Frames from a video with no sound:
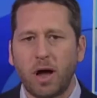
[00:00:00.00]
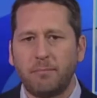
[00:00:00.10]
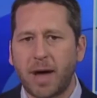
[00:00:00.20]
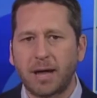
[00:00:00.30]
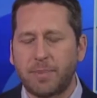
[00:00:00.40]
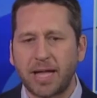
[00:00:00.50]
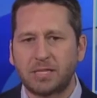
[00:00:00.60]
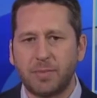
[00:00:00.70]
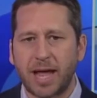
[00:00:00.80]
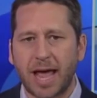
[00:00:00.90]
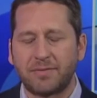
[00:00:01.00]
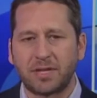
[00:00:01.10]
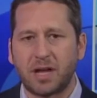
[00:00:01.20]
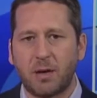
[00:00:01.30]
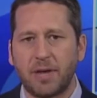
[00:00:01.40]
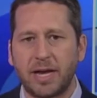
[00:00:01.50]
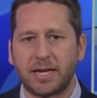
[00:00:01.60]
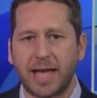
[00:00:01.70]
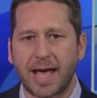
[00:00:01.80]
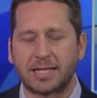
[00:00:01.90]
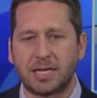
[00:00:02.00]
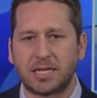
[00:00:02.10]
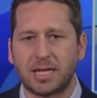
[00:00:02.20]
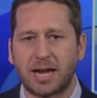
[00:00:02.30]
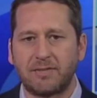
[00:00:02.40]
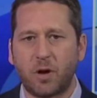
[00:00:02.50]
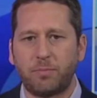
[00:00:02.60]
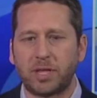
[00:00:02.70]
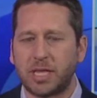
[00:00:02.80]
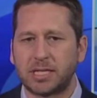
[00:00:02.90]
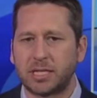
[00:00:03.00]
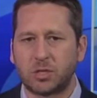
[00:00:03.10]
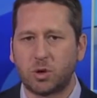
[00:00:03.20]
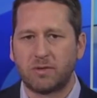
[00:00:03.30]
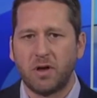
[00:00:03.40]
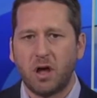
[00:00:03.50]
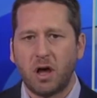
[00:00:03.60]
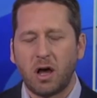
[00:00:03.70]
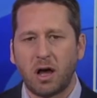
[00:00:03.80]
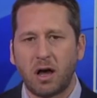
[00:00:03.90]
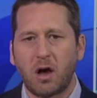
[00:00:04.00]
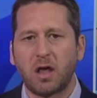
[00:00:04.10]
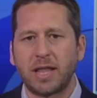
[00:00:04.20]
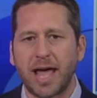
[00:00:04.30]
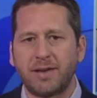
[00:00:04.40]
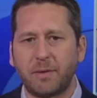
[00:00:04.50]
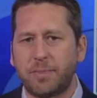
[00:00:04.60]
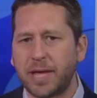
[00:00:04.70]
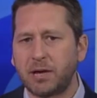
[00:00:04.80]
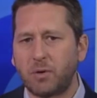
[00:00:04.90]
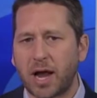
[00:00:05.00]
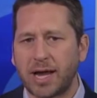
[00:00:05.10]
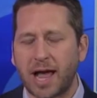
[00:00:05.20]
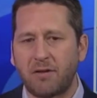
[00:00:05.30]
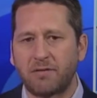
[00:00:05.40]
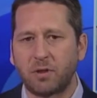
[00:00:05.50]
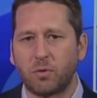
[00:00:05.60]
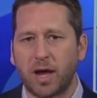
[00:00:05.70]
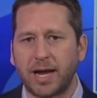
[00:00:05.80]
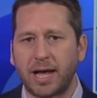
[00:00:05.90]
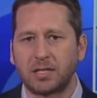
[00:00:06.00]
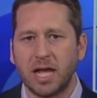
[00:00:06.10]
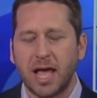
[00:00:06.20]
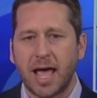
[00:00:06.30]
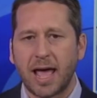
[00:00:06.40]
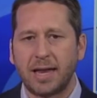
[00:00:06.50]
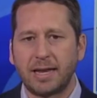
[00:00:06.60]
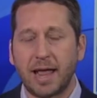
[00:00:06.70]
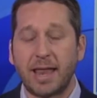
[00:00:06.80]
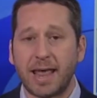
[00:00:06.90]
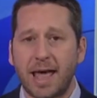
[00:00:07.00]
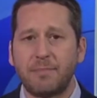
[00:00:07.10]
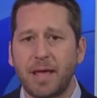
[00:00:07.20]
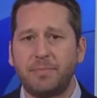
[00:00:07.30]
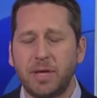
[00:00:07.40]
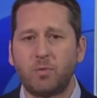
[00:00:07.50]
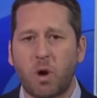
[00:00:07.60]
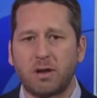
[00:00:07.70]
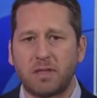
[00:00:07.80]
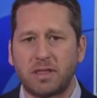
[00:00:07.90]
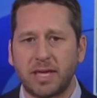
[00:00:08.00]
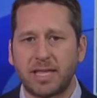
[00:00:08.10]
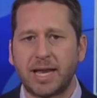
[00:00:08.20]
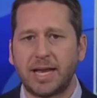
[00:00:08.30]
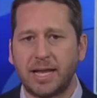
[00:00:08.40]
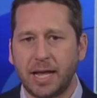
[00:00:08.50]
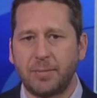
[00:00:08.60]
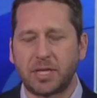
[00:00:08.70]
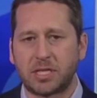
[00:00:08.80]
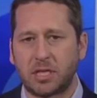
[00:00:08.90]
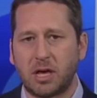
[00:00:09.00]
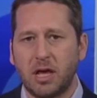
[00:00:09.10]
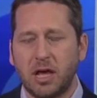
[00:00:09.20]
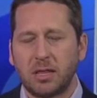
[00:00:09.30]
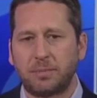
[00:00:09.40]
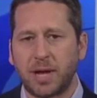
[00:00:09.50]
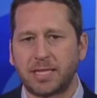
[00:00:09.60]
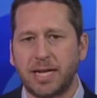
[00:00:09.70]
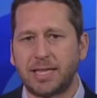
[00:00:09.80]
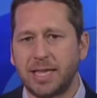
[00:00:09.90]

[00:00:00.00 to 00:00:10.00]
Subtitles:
Mike Pence may have to come in and cast the deciding vote. But this is sort of on the head of a pin right now for the White House. And that may be one of the things that inhibits the president at